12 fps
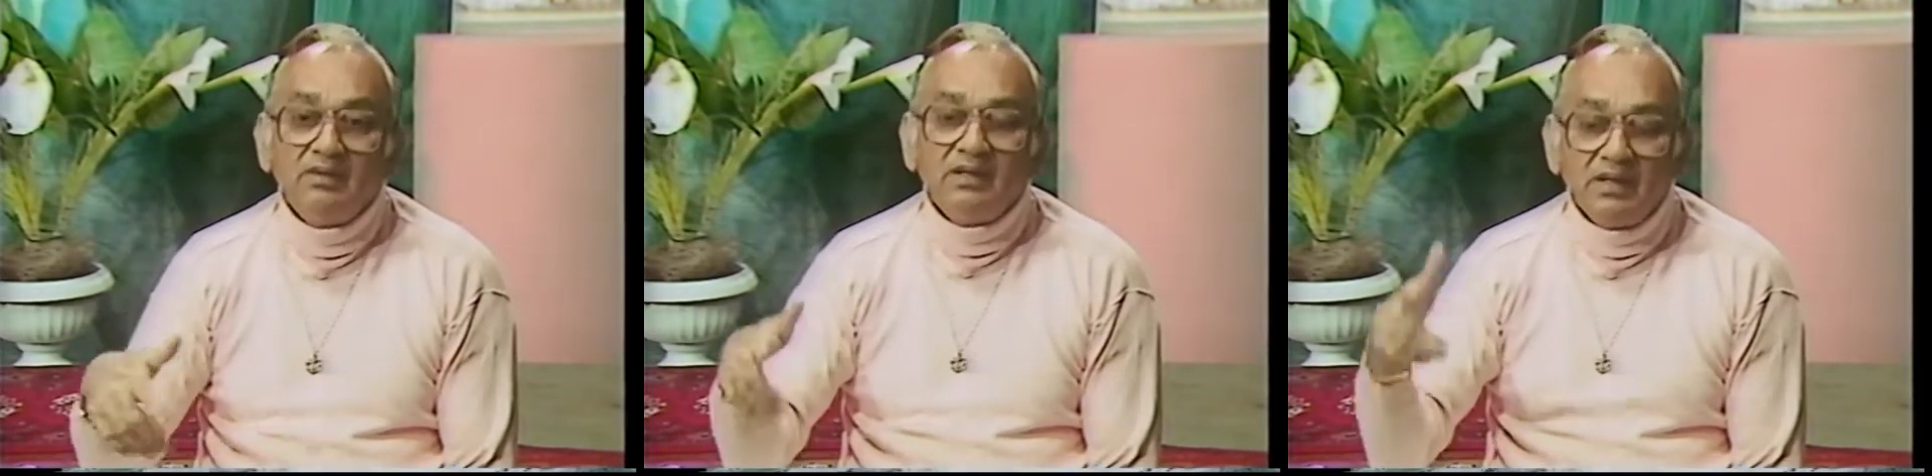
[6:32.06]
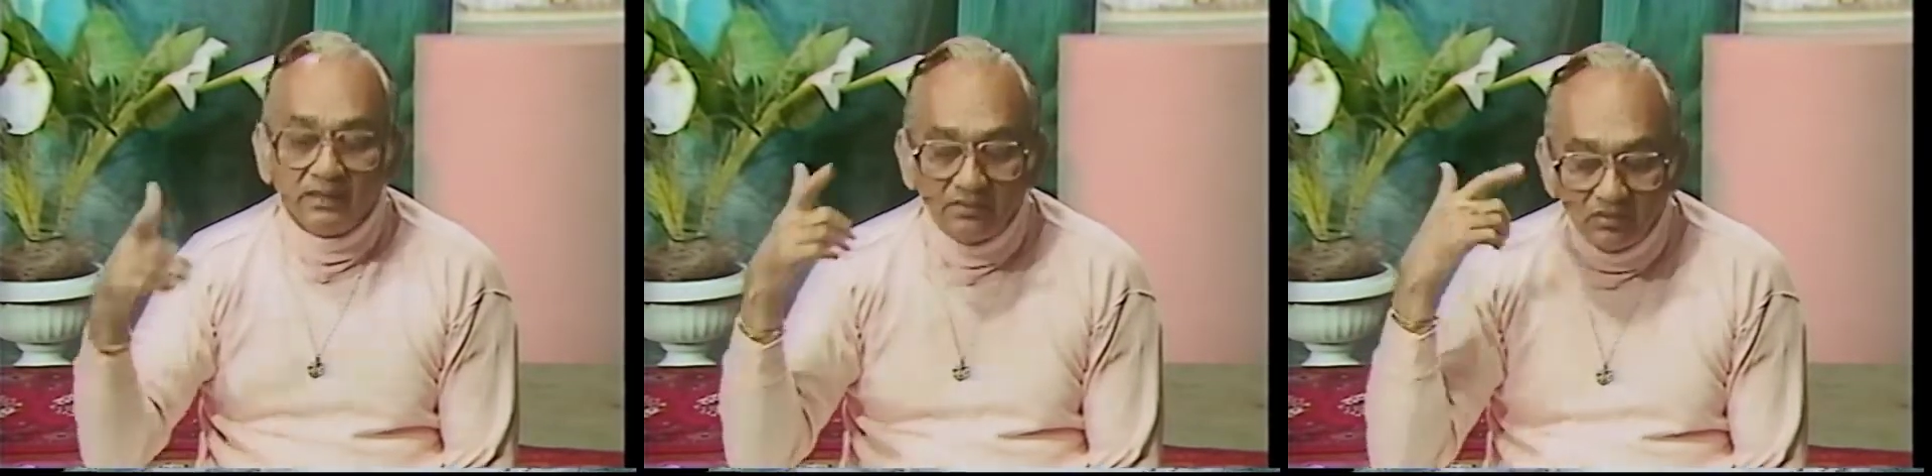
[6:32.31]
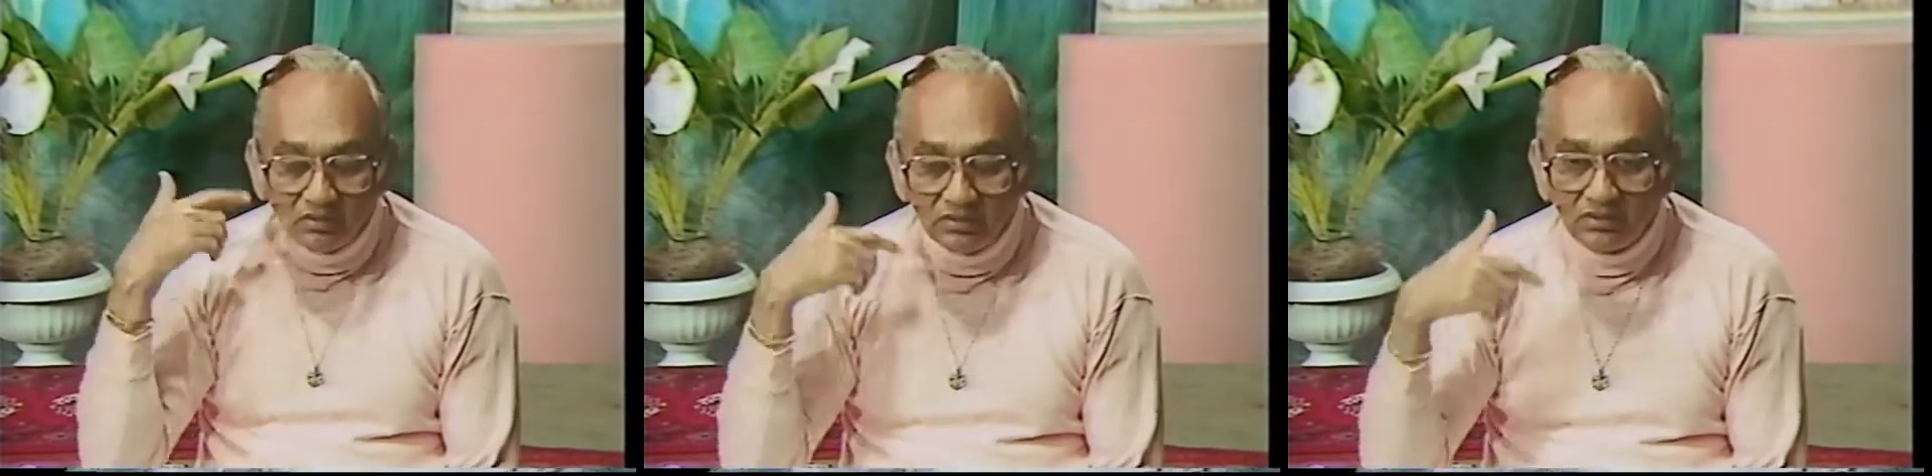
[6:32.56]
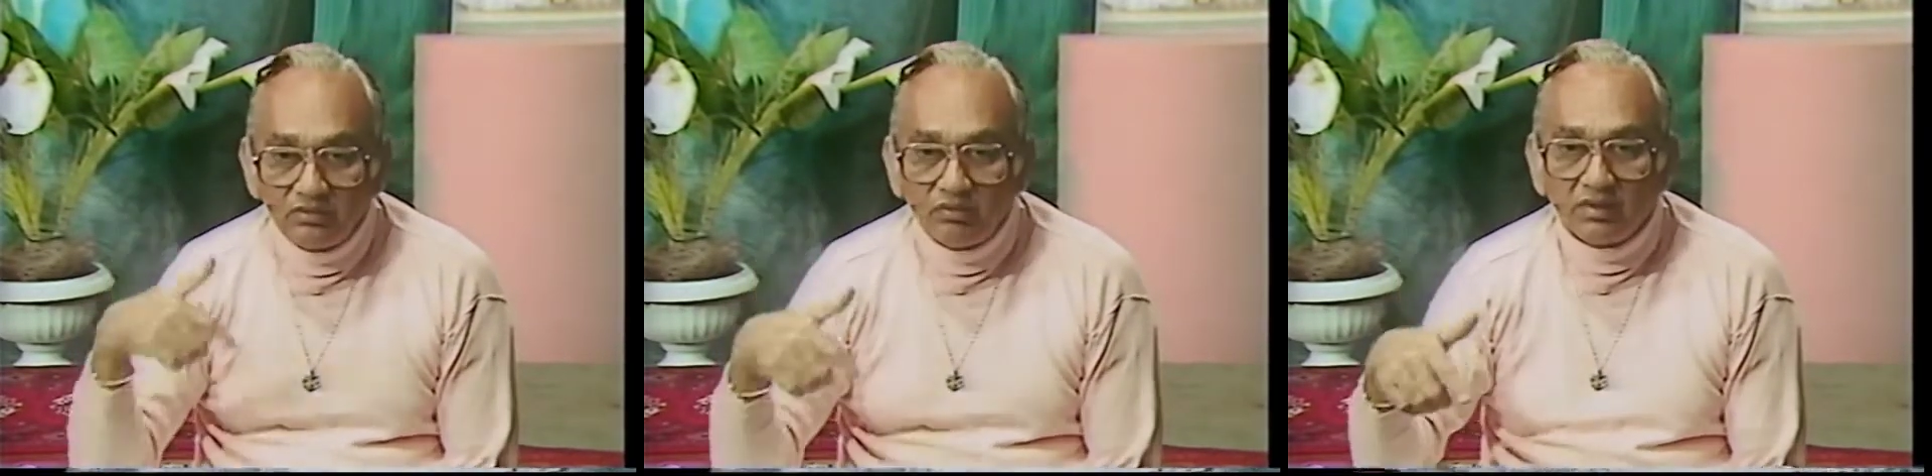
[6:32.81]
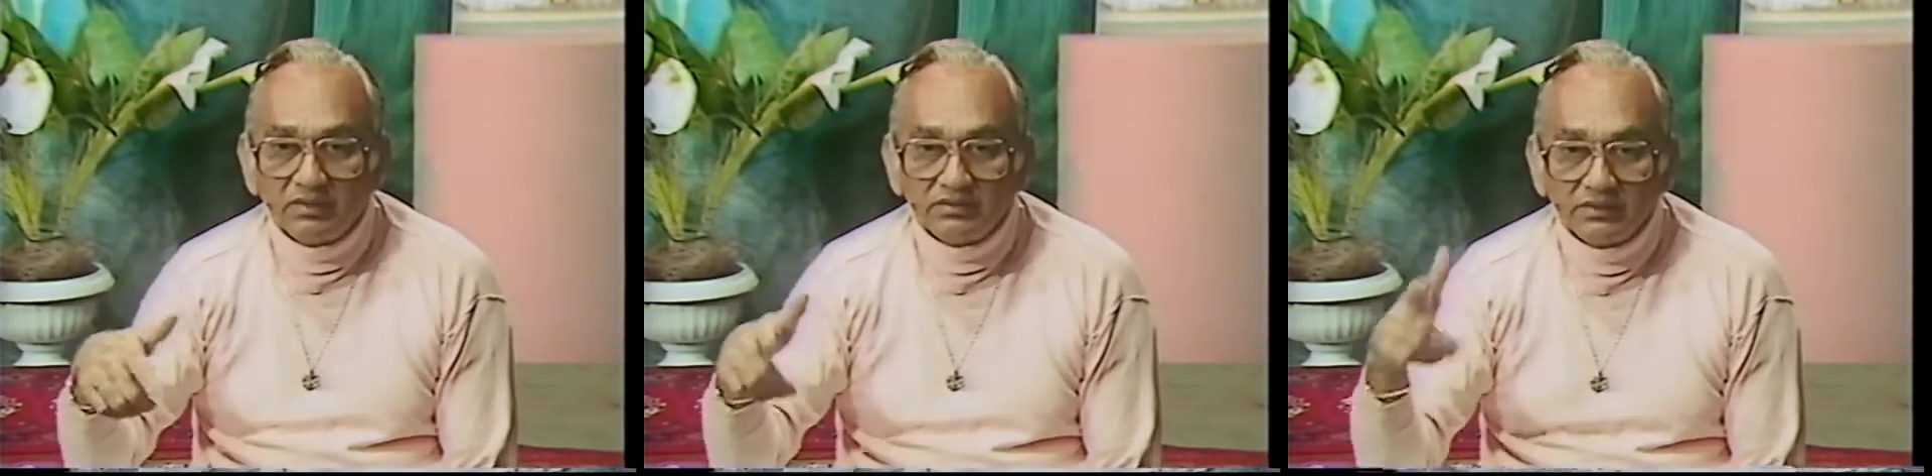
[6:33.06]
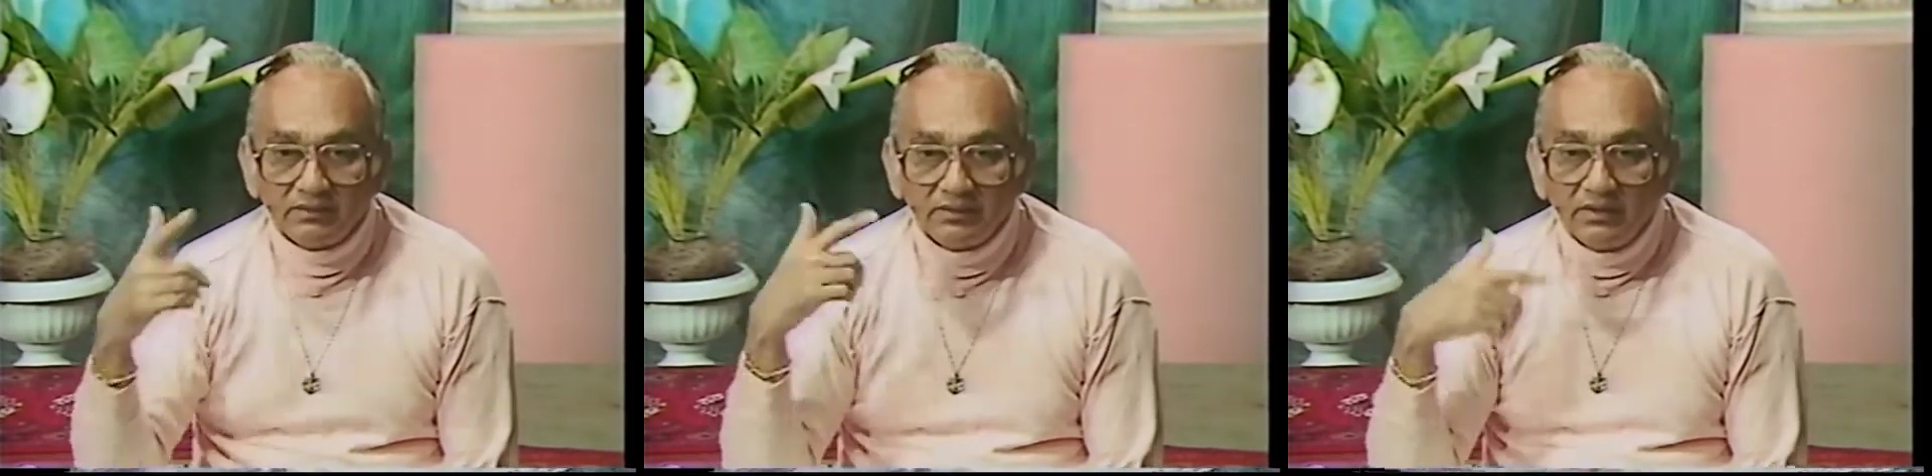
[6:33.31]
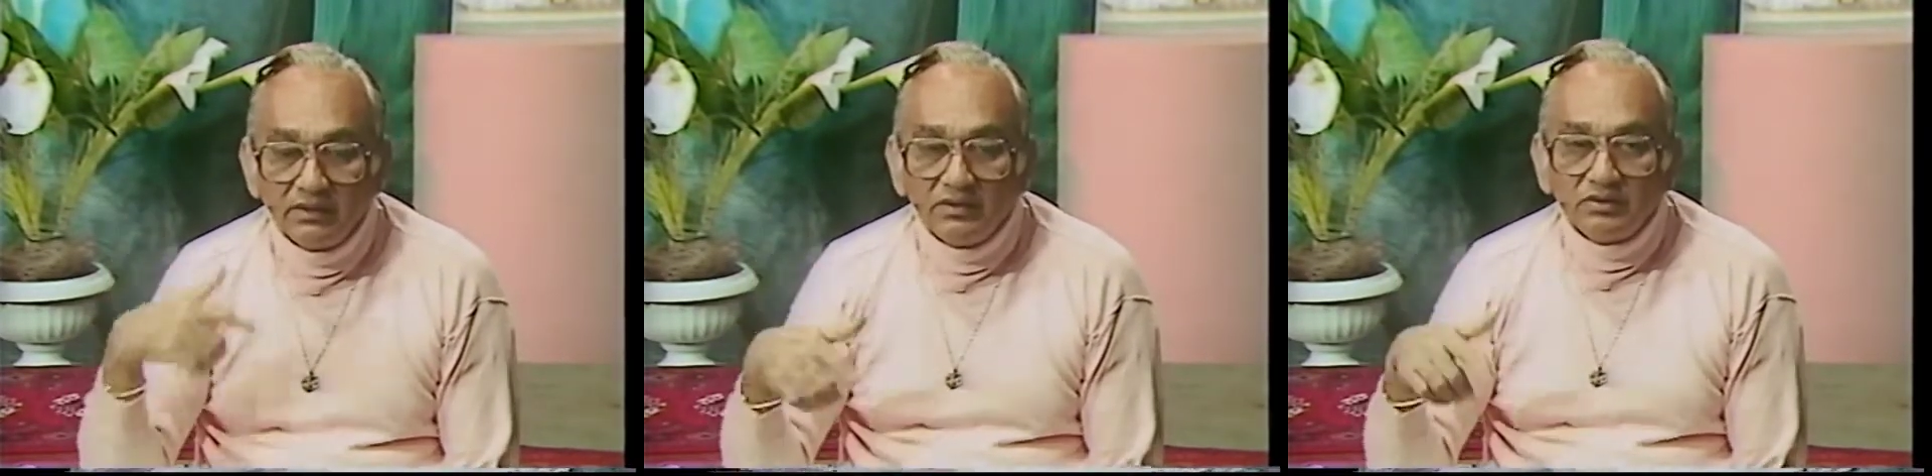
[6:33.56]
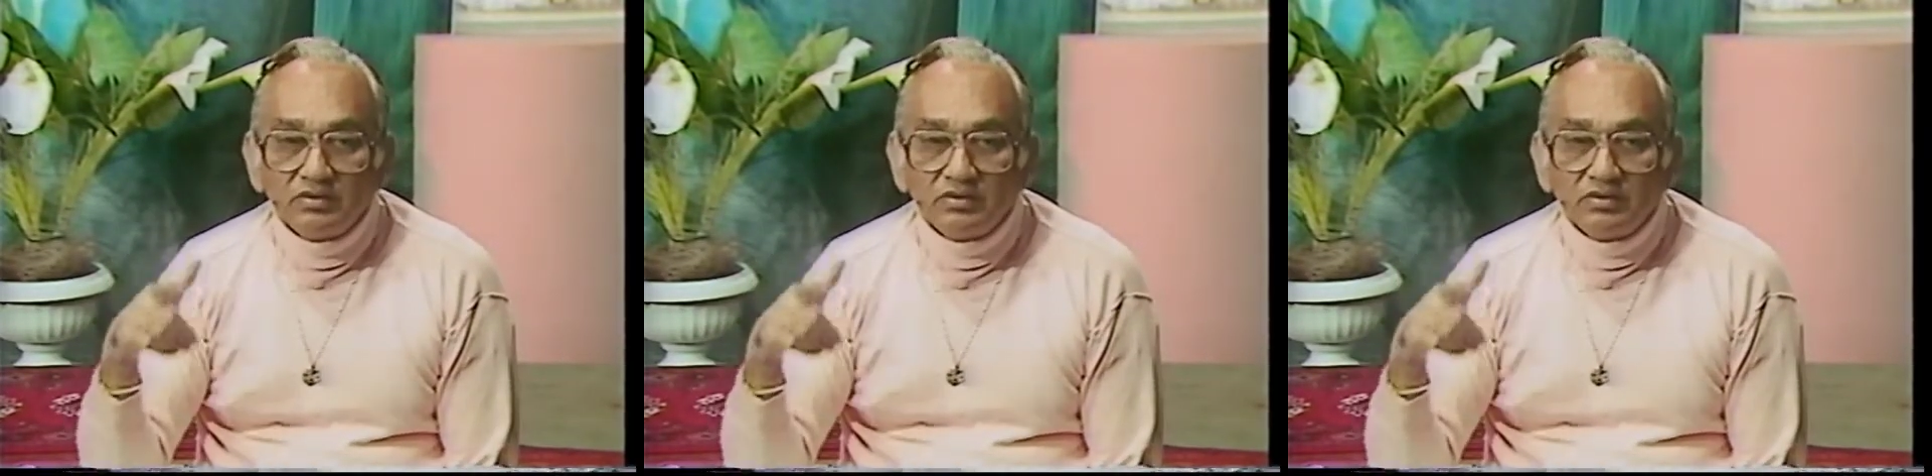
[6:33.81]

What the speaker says: and do the 12 steps.